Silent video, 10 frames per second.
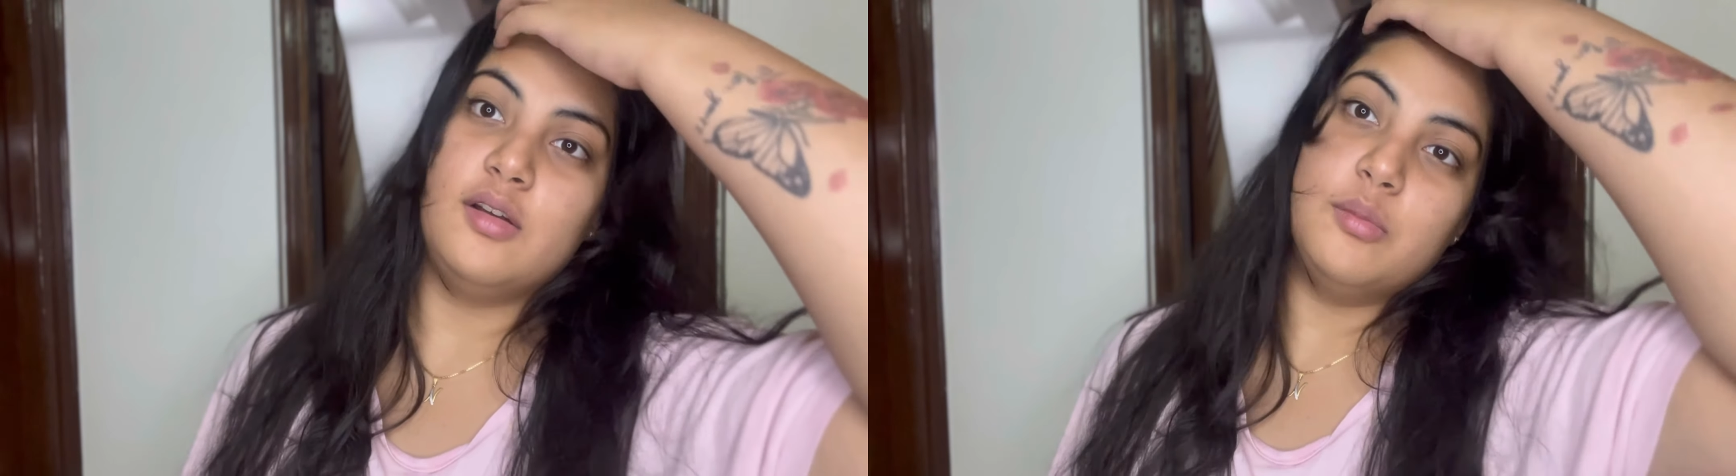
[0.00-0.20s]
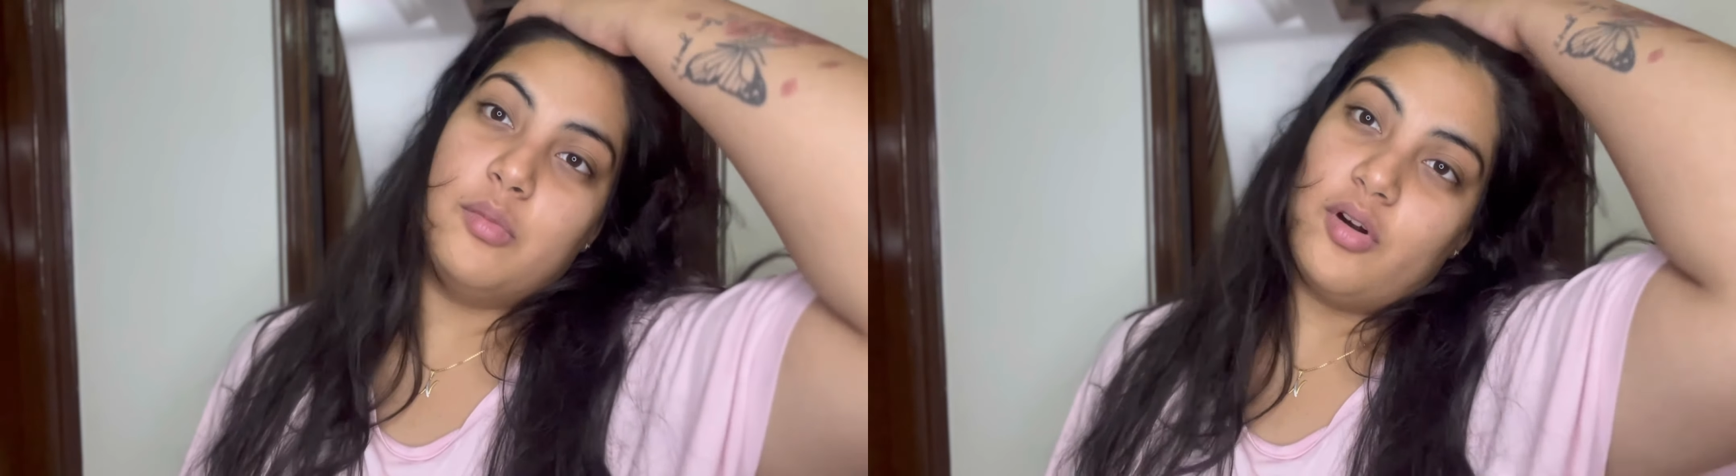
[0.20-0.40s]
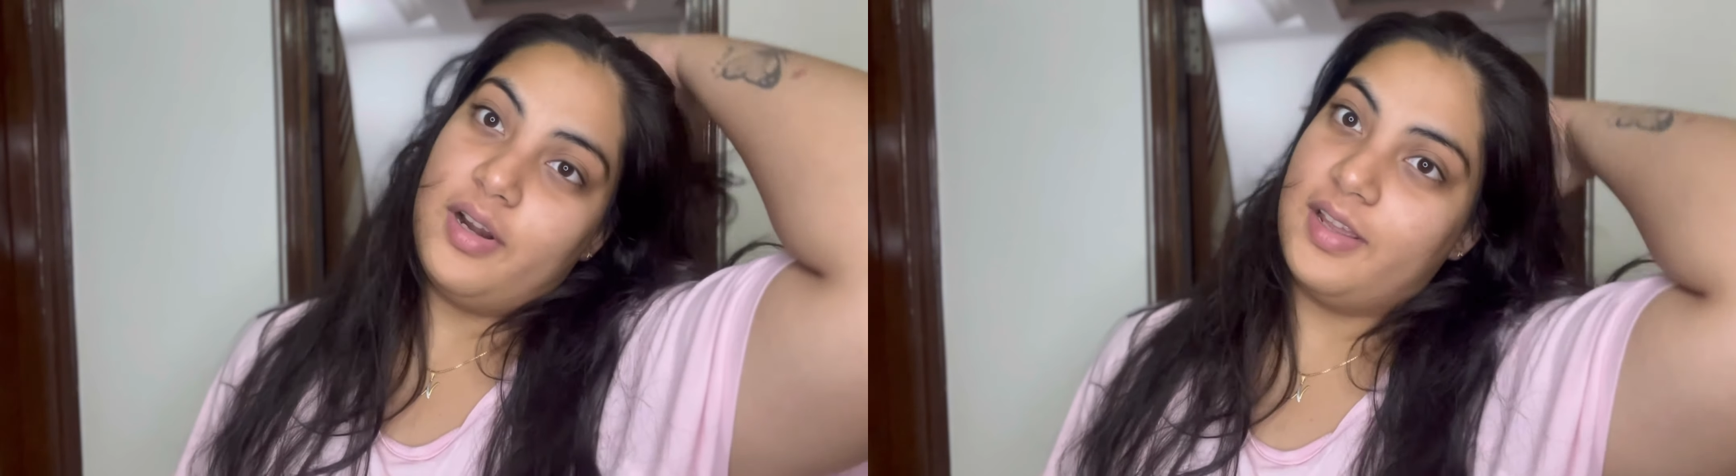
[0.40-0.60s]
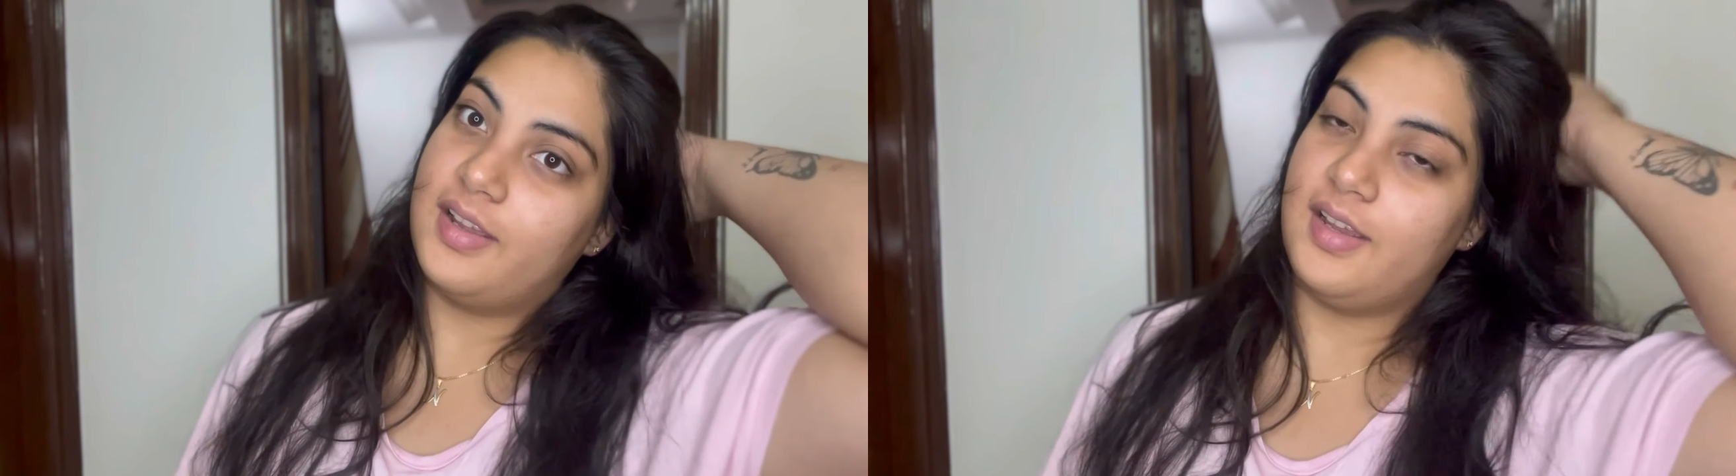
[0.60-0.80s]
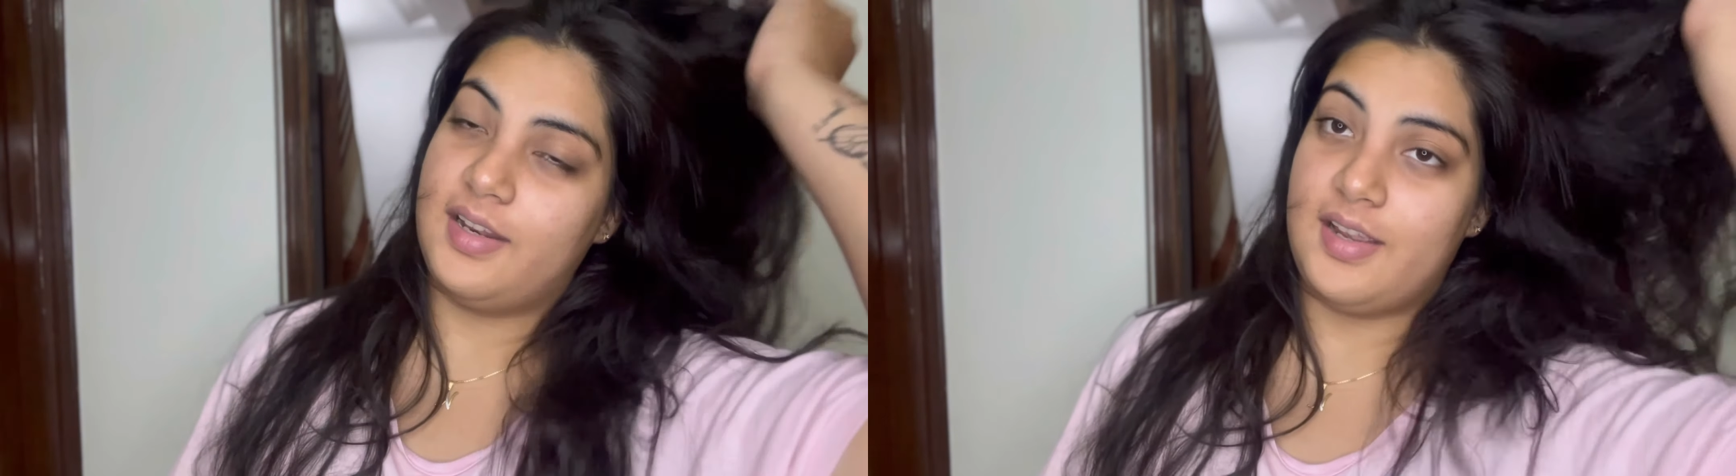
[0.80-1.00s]
body
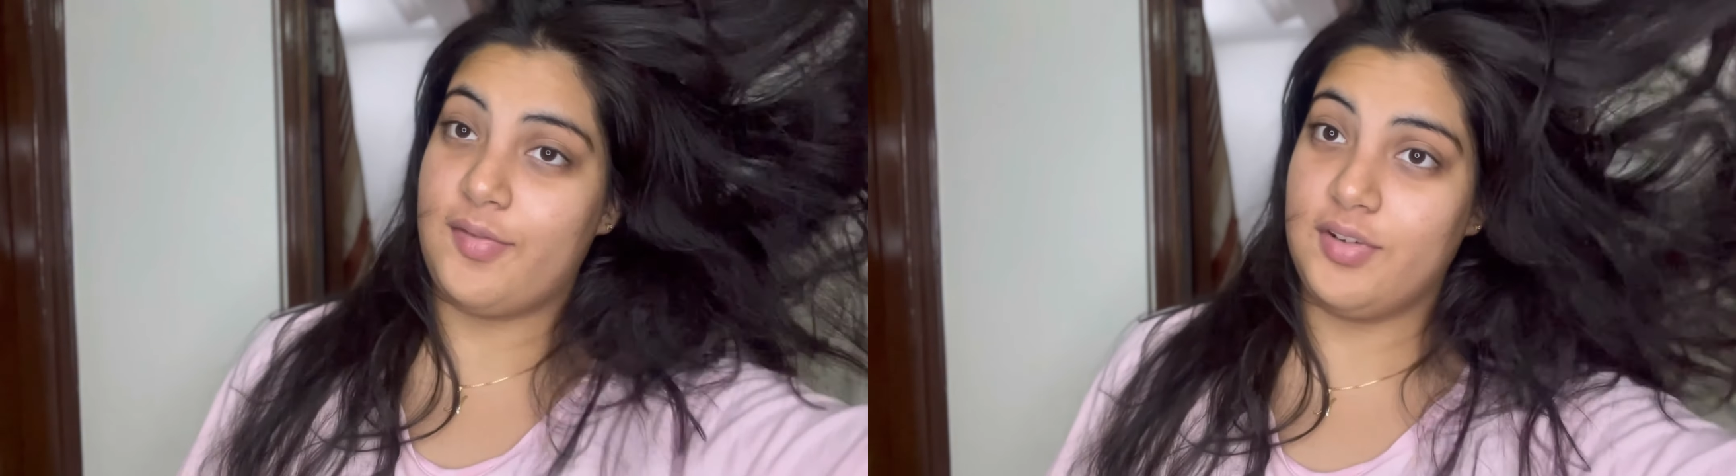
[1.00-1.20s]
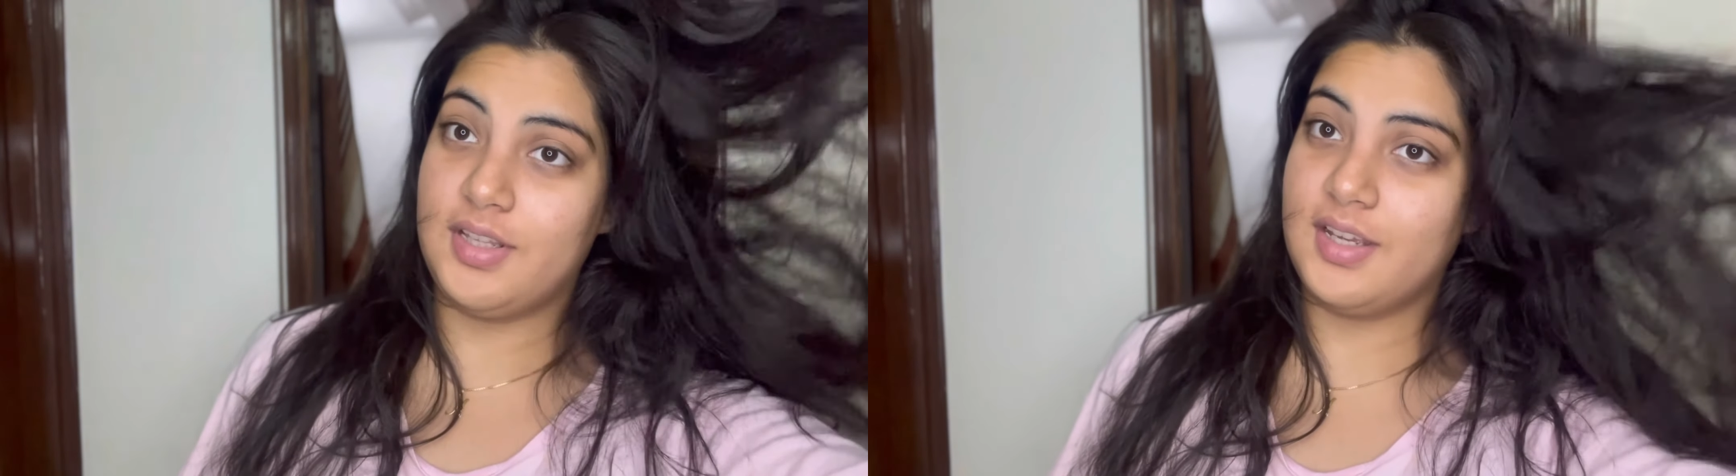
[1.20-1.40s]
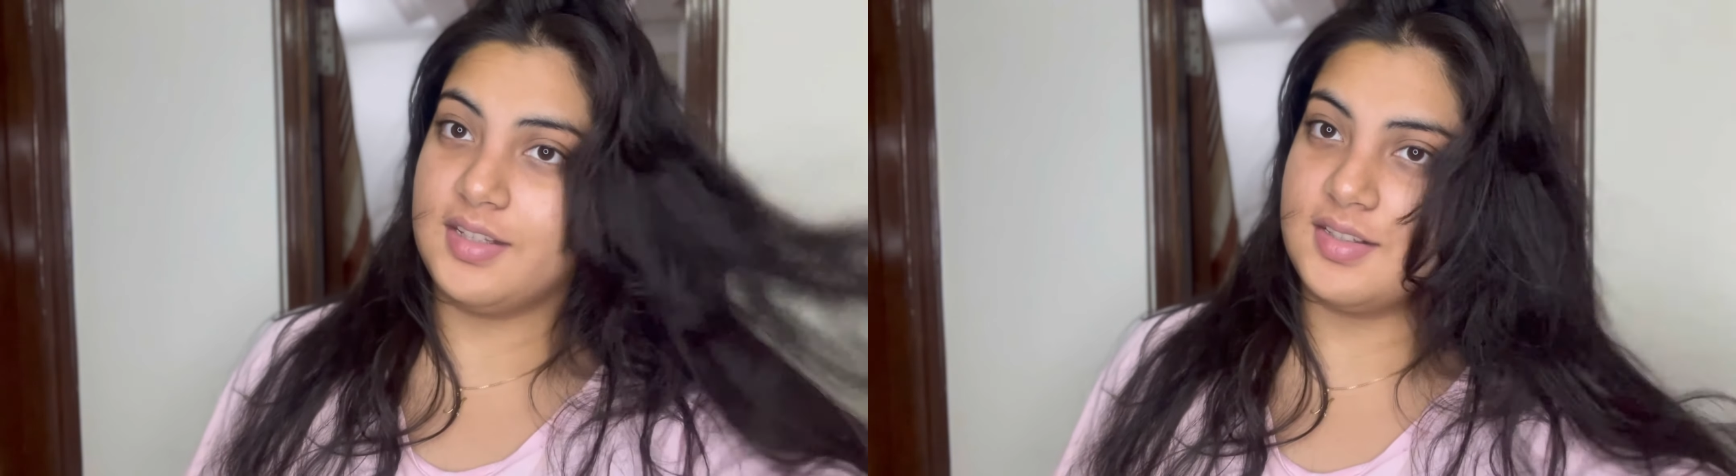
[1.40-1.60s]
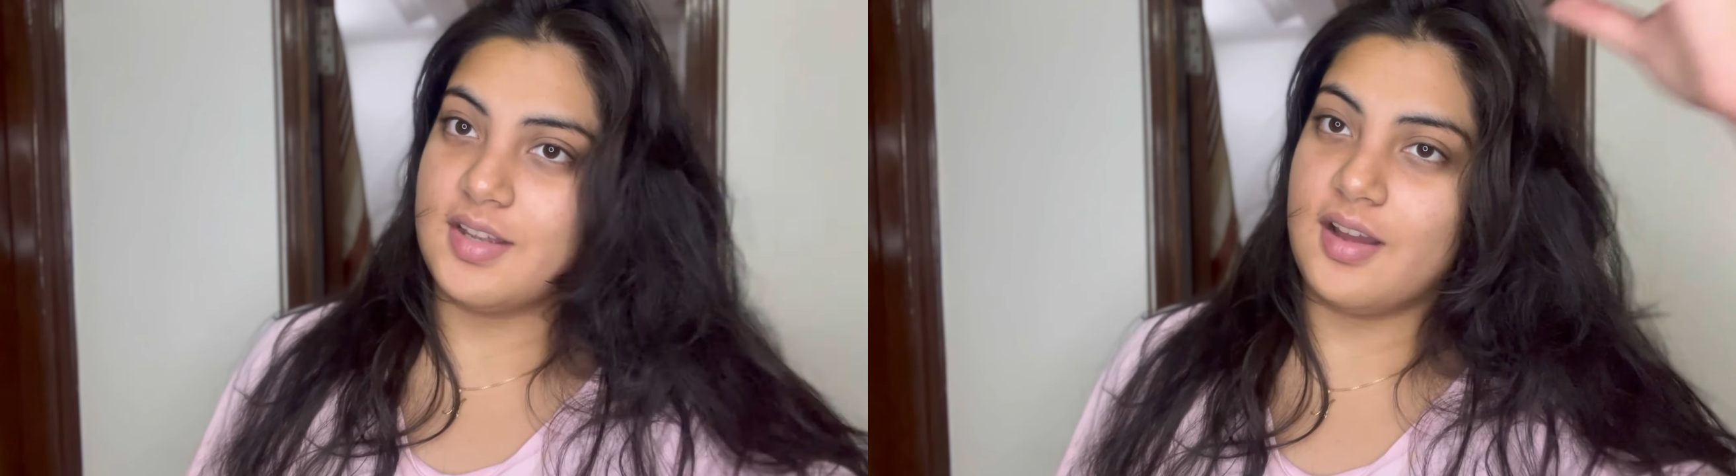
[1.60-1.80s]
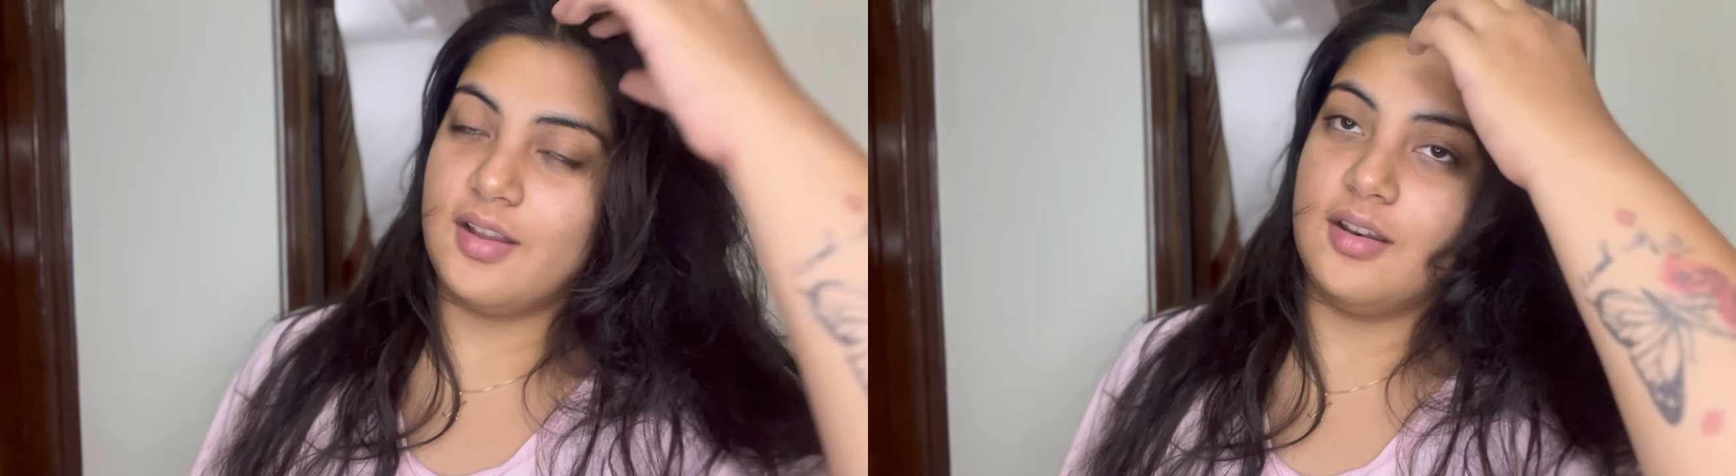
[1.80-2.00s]
care, everything is
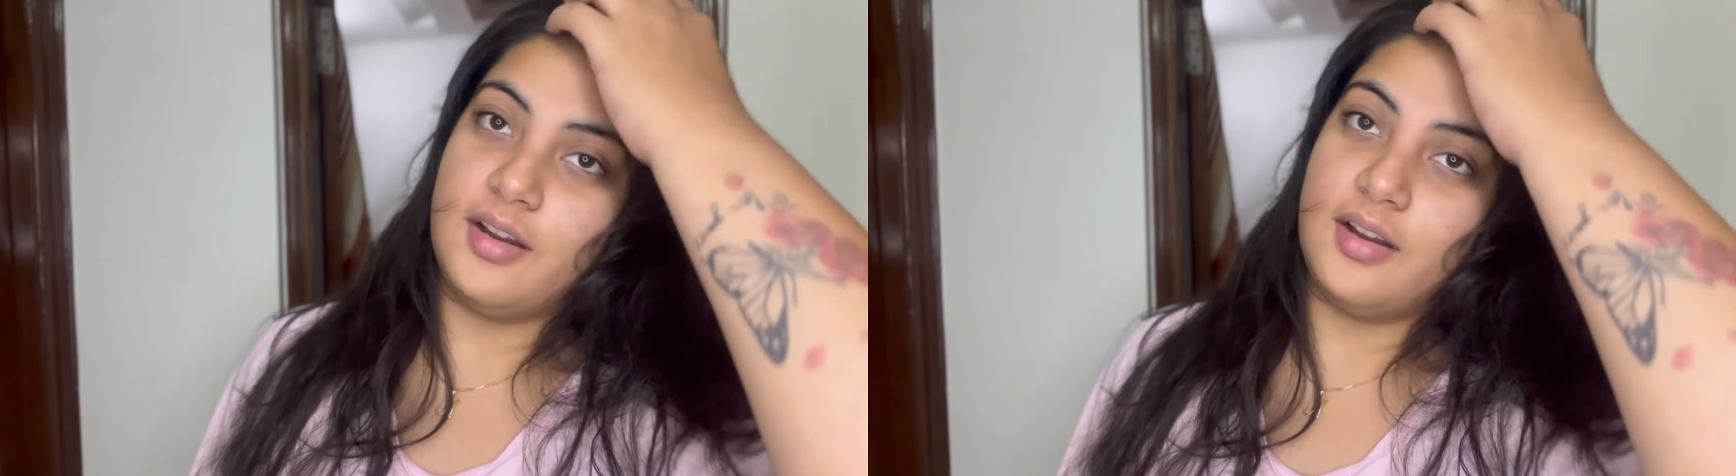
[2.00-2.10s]
done,